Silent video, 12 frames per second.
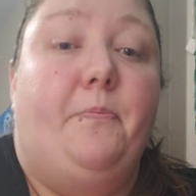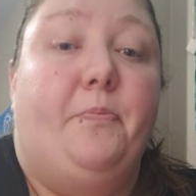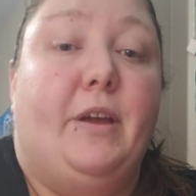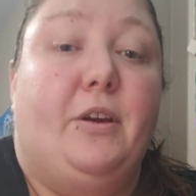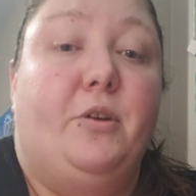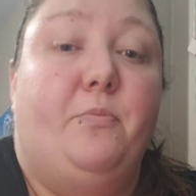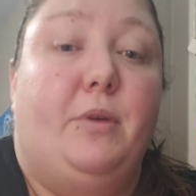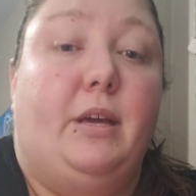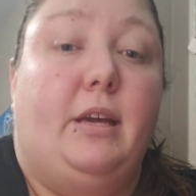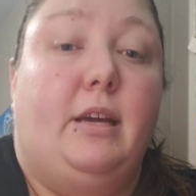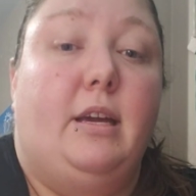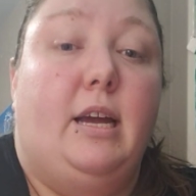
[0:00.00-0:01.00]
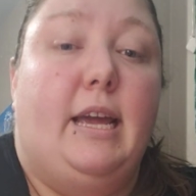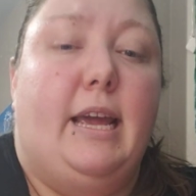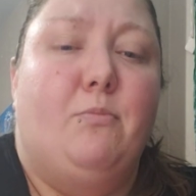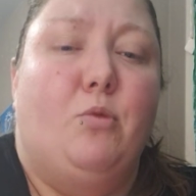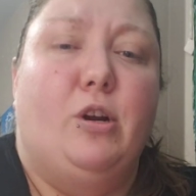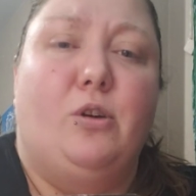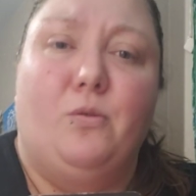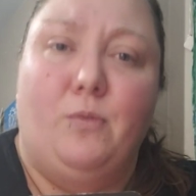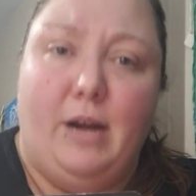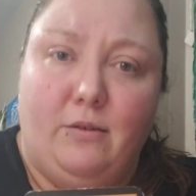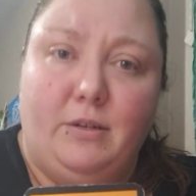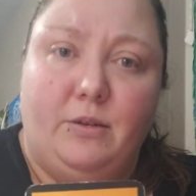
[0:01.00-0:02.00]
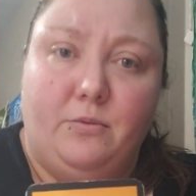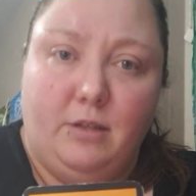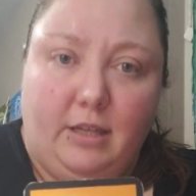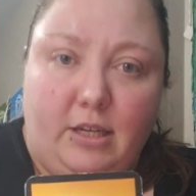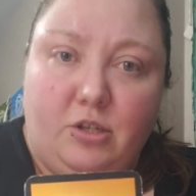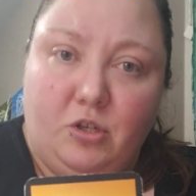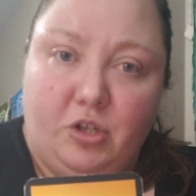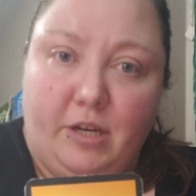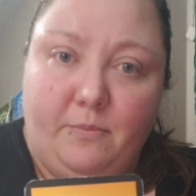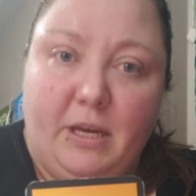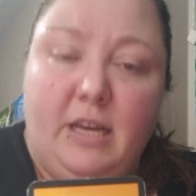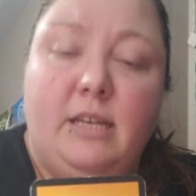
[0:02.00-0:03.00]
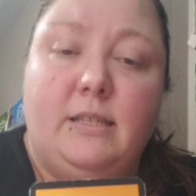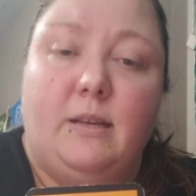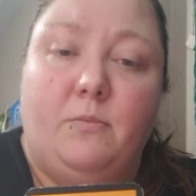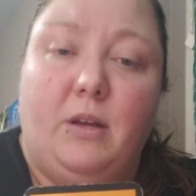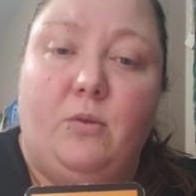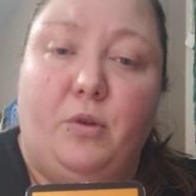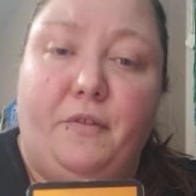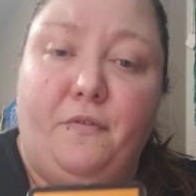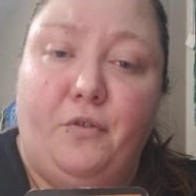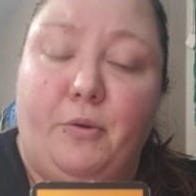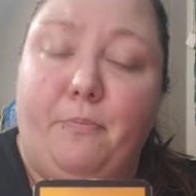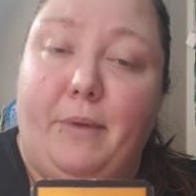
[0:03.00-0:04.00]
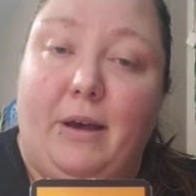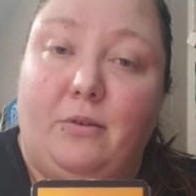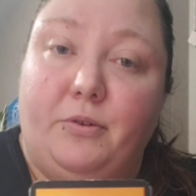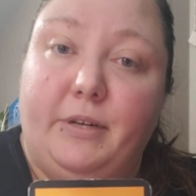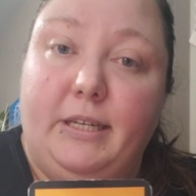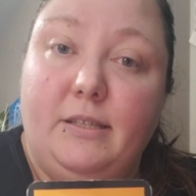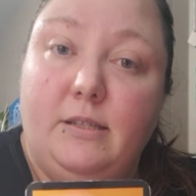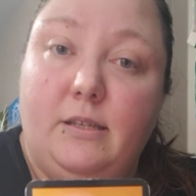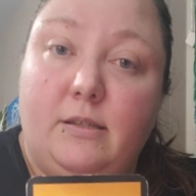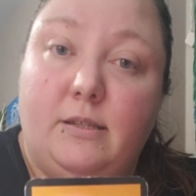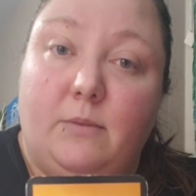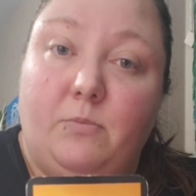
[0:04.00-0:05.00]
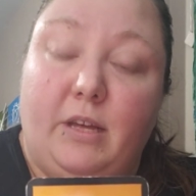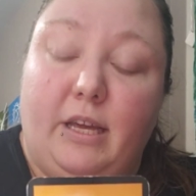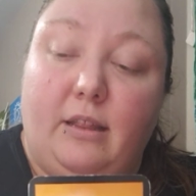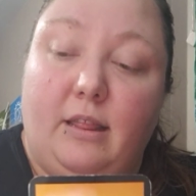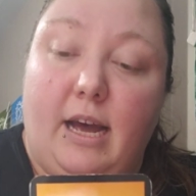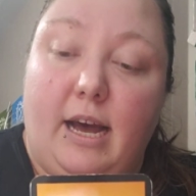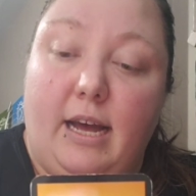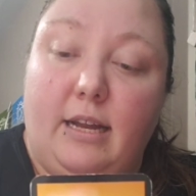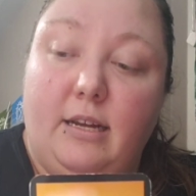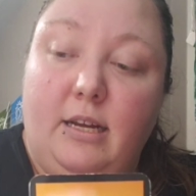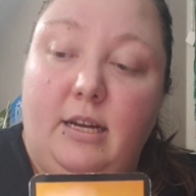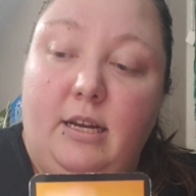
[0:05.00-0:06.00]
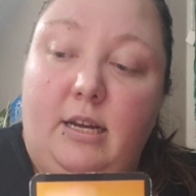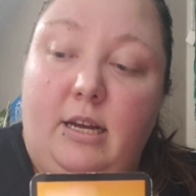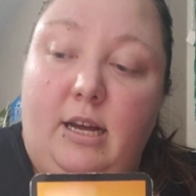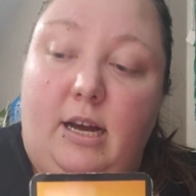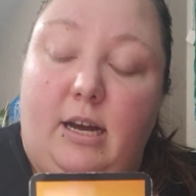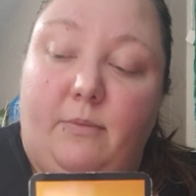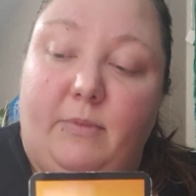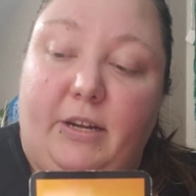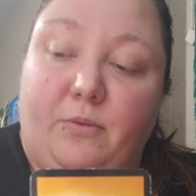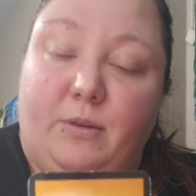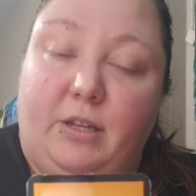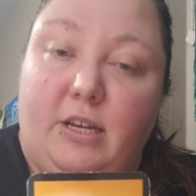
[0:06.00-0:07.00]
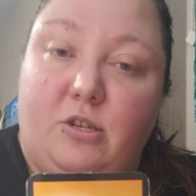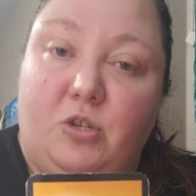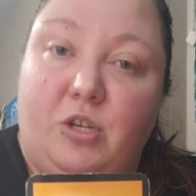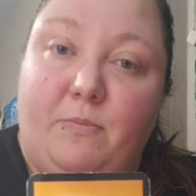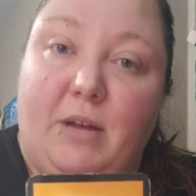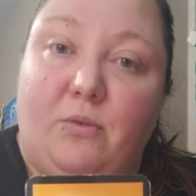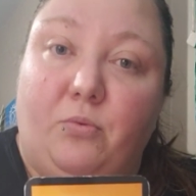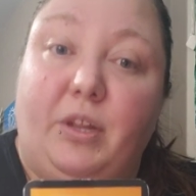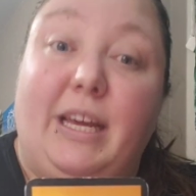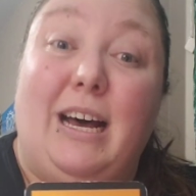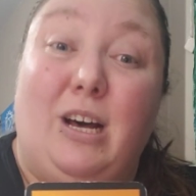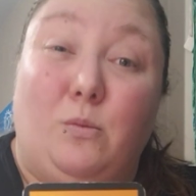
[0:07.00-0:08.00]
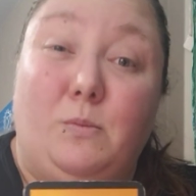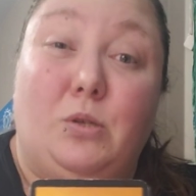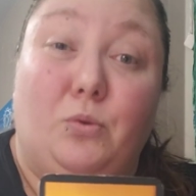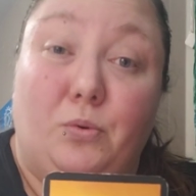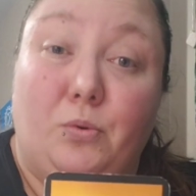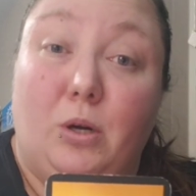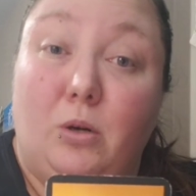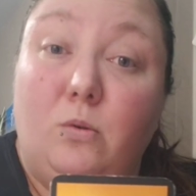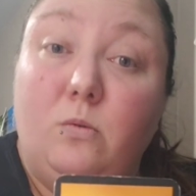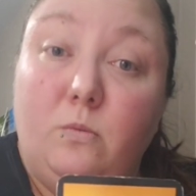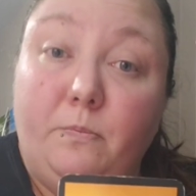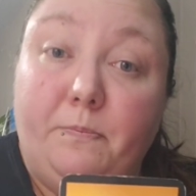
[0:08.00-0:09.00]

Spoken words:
It could be a more grounded relationship, something with firm boundaries, something that, like a relationship that really helps you grow.